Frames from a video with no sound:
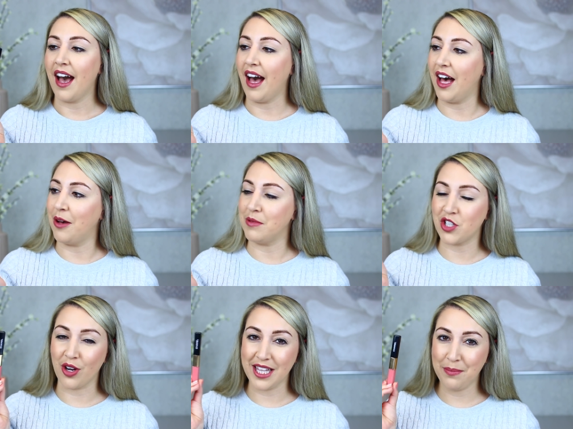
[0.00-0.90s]
Um,
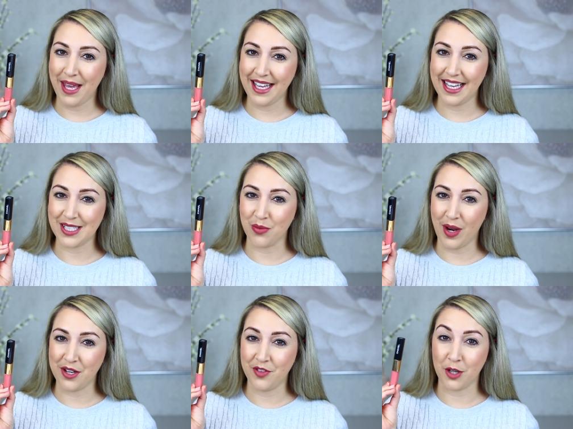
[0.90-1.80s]
Darling Pink is
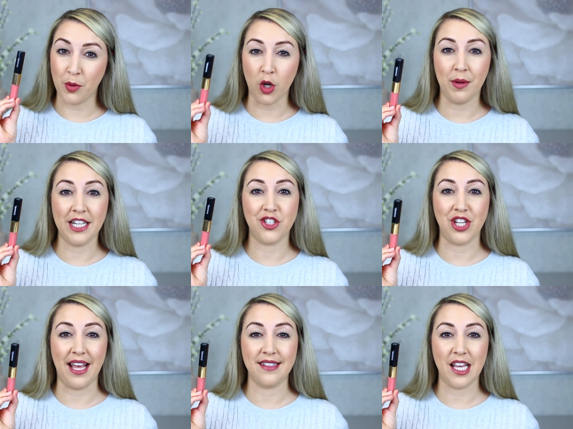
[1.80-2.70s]
one of their permanent
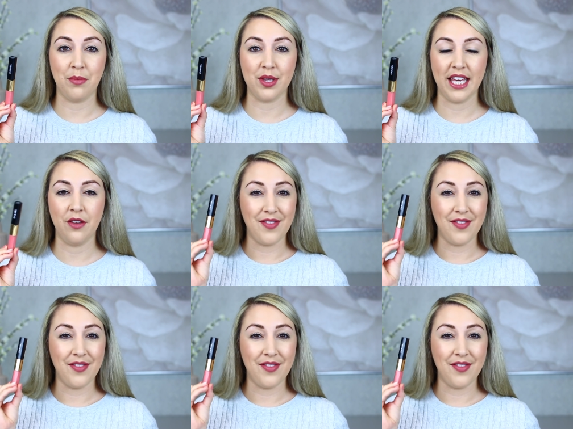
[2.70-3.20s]
shades, I believe.